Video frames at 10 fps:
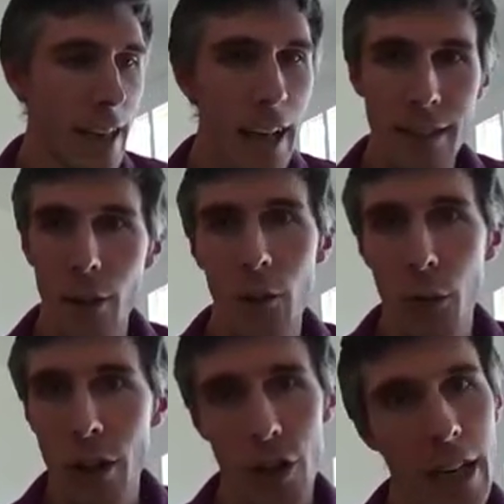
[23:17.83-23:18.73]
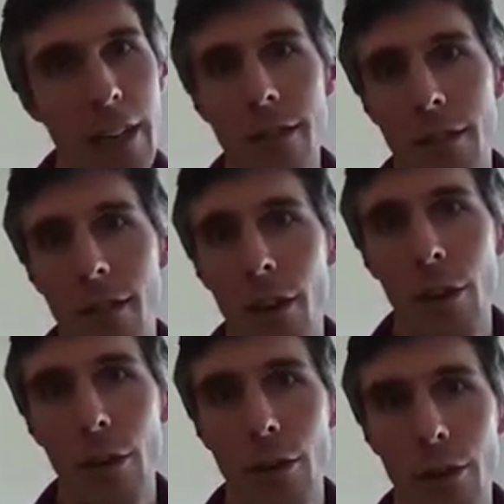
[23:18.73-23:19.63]
an Excel spreadsheet
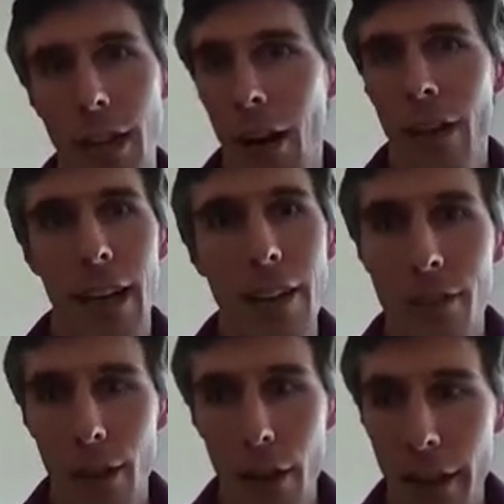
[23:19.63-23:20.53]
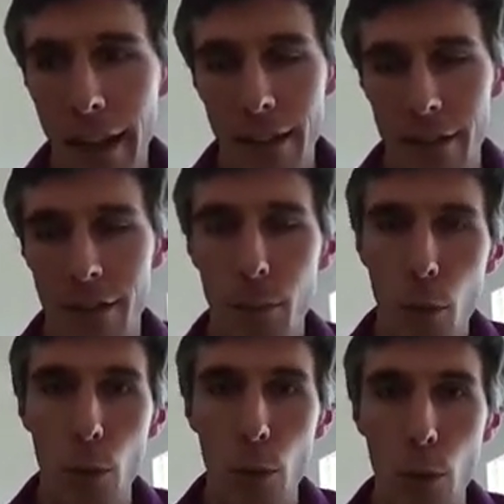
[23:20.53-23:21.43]
to calculate certain things and to
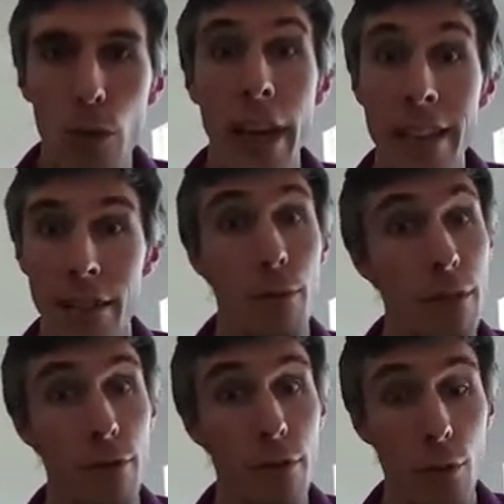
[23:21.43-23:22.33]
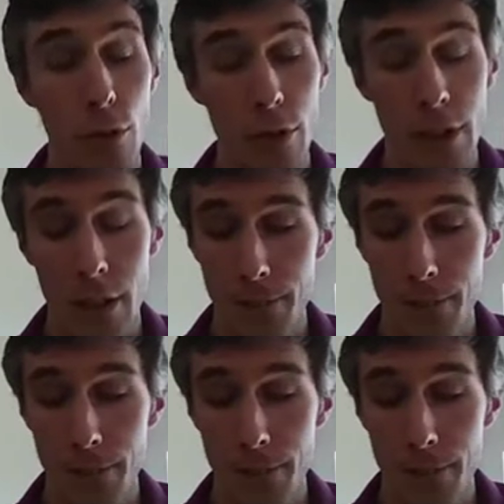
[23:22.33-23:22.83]
pull data from different sources.